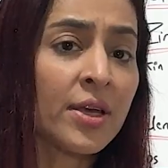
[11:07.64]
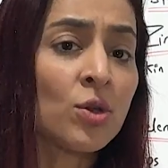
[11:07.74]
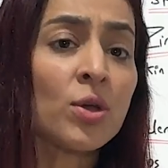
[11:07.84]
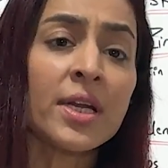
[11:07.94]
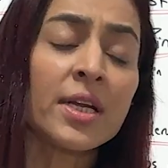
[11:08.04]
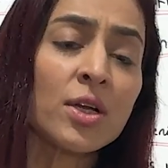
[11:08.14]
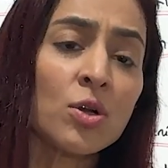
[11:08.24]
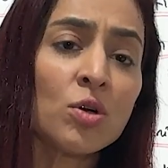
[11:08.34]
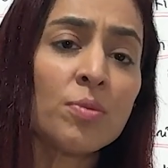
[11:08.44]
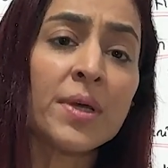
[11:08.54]
You can
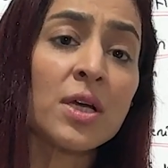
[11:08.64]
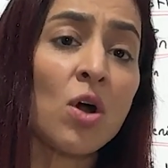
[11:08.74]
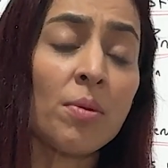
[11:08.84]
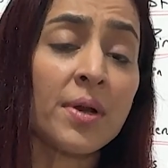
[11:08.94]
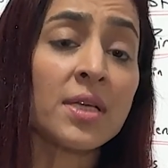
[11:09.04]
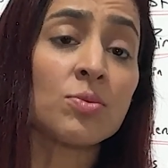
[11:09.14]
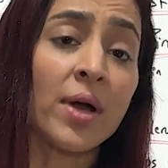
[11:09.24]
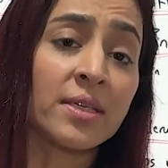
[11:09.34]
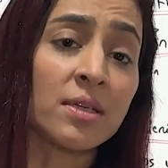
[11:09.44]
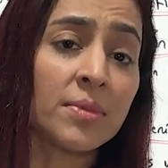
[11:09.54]
include B complex
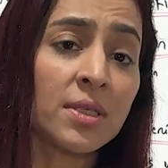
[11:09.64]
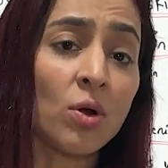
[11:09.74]
vitamin